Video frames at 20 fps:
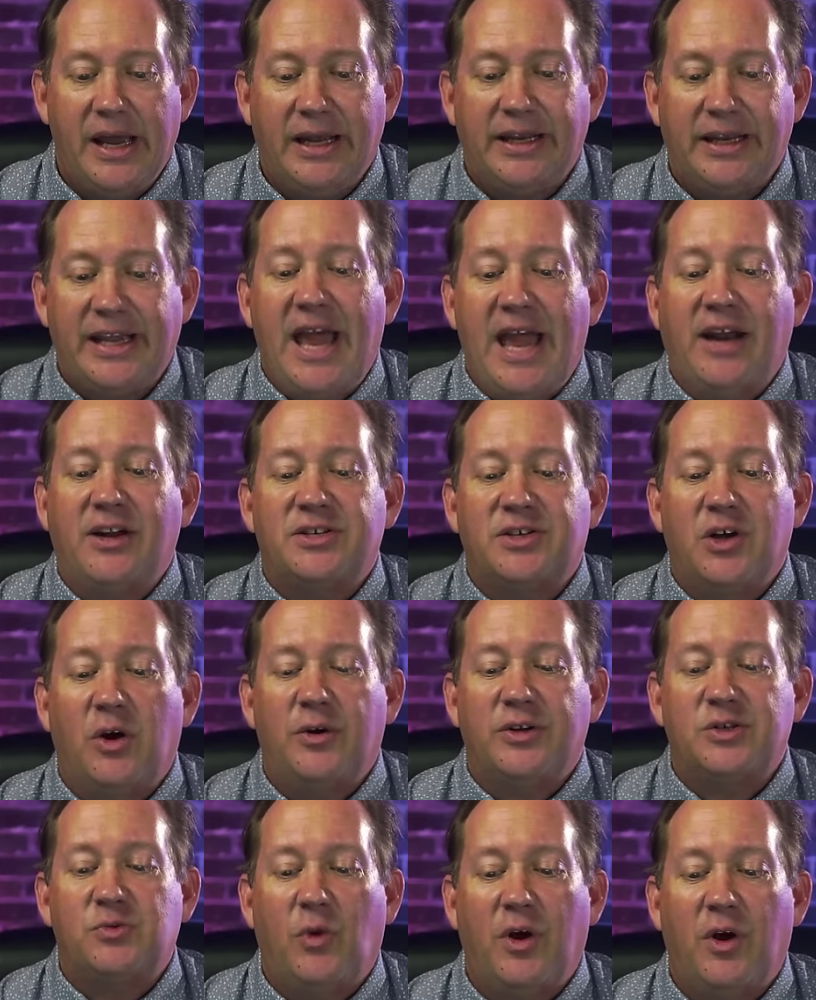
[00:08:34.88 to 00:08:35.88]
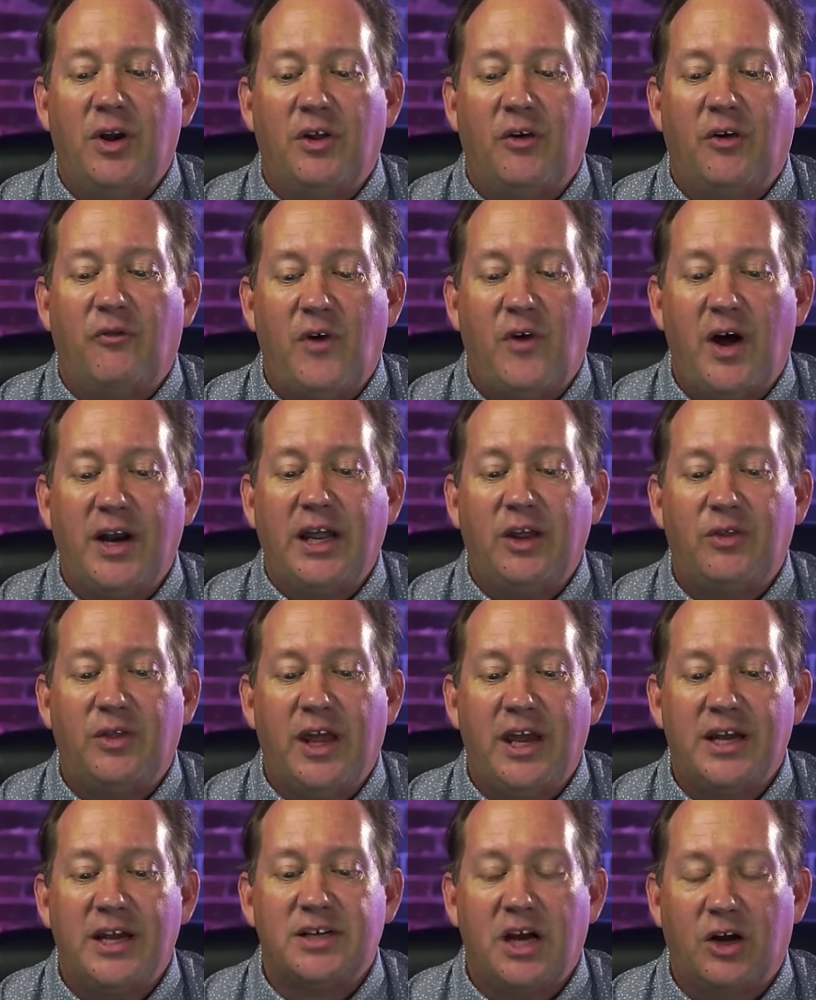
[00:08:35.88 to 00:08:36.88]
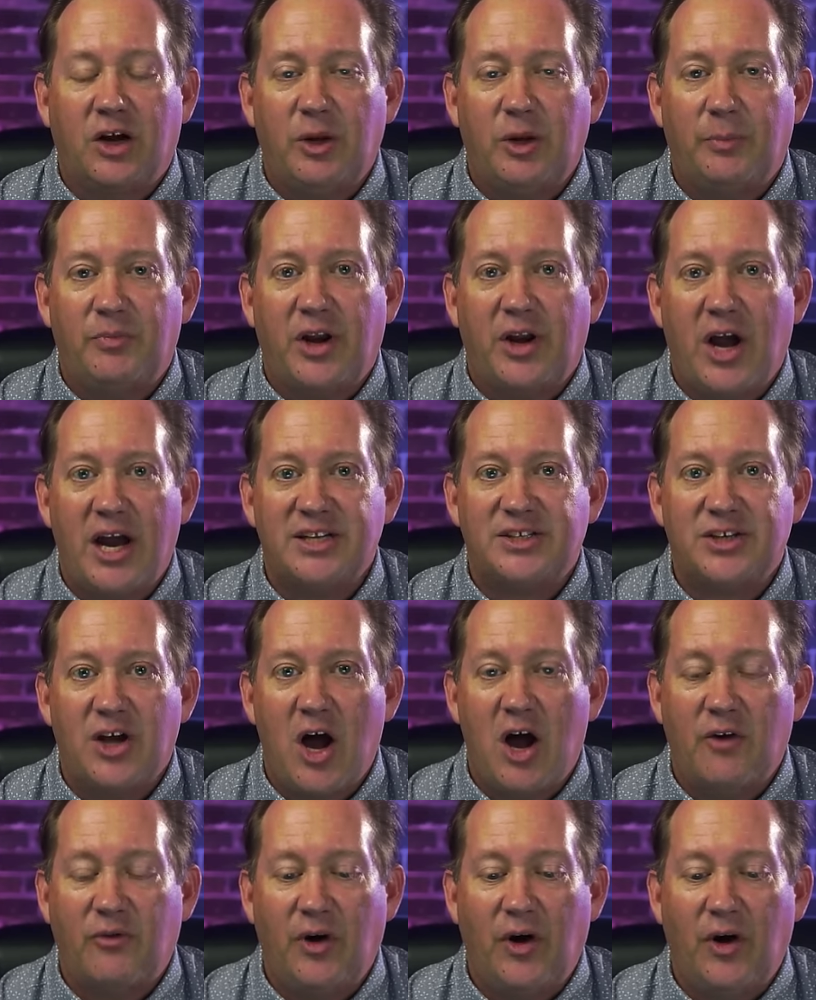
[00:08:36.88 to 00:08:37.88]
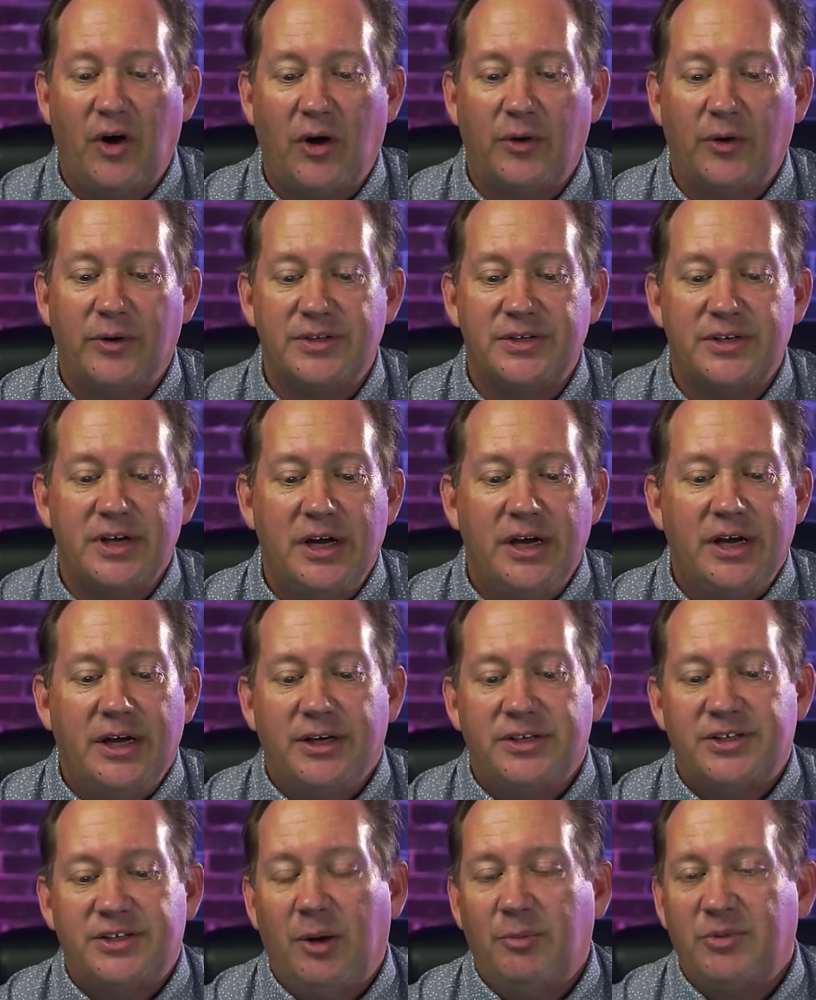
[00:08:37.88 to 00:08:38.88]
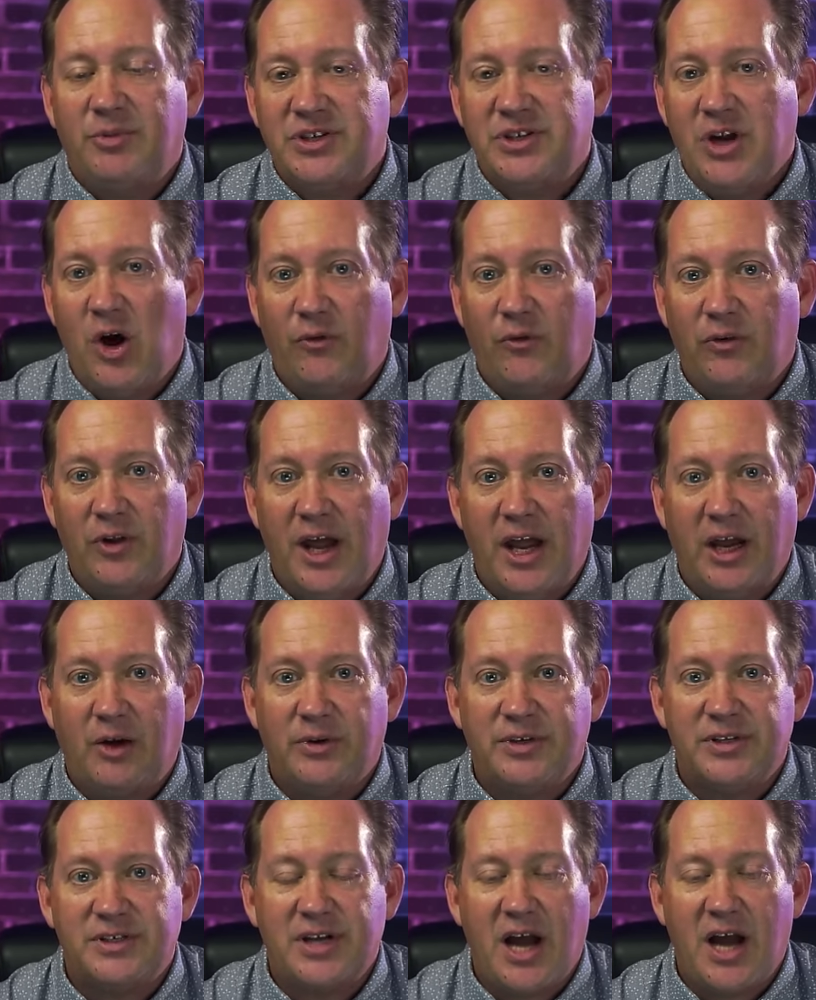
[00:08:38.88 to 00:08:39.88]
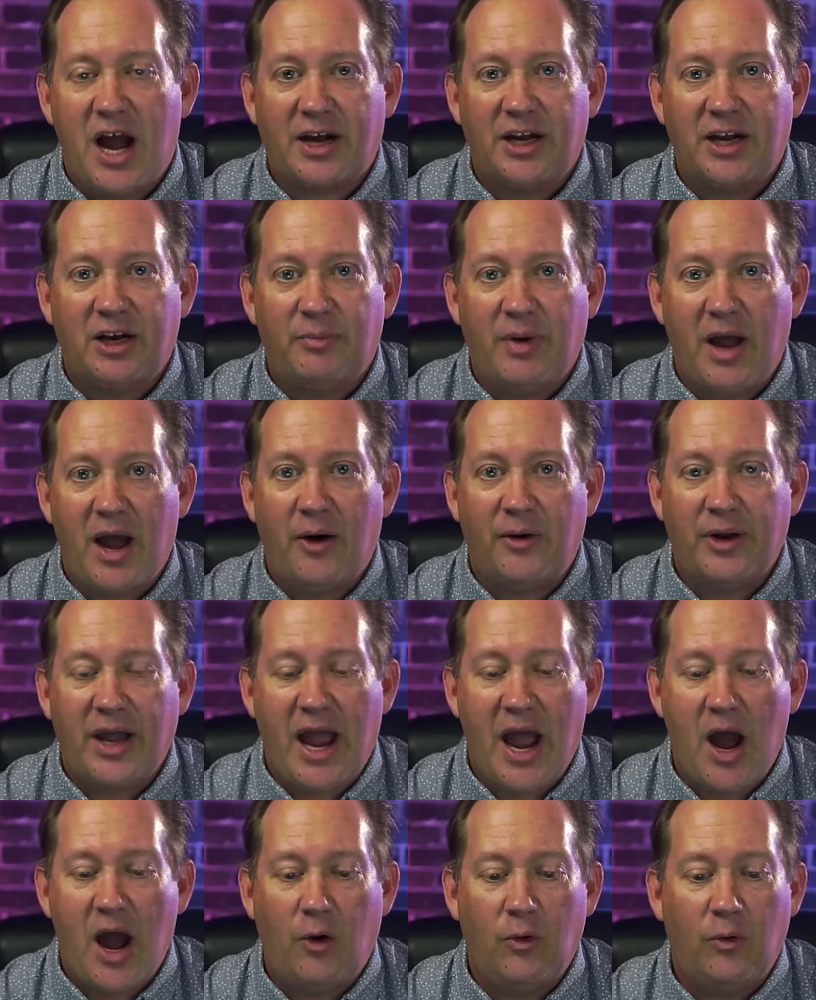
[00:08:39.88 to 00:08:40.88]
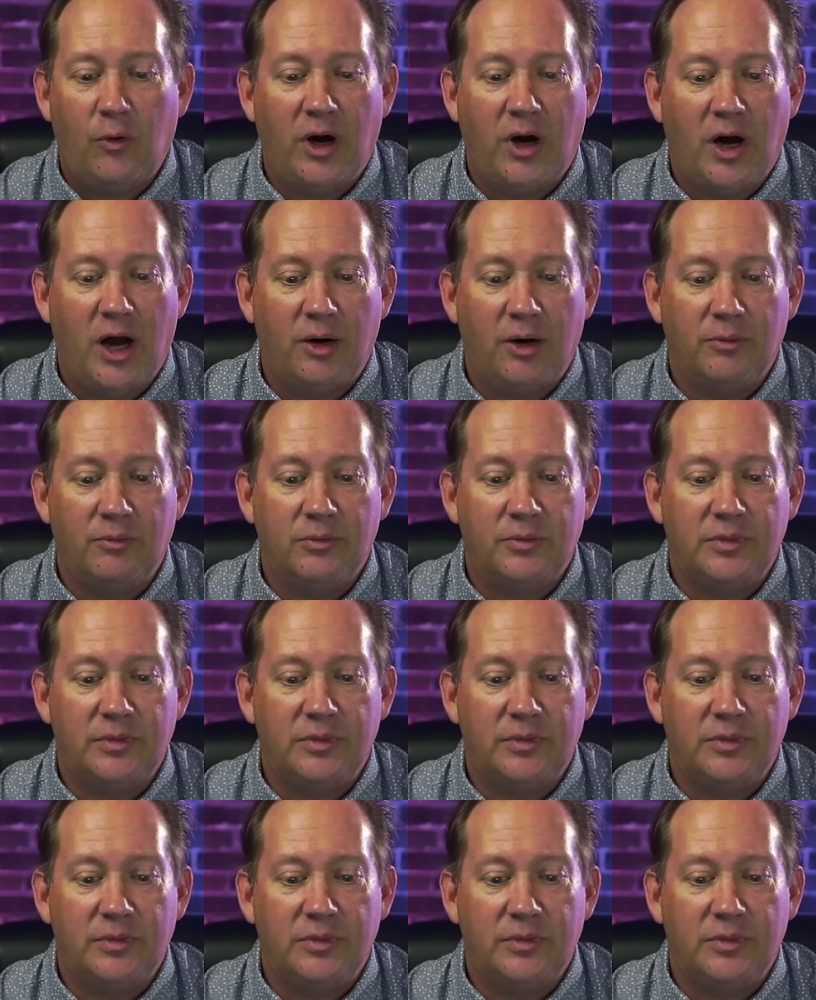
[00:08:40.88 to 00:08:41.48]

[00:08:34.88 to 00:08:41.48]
Candace Owens, one of the funny things, a clip that I saw of her was some snowflake was talking about how,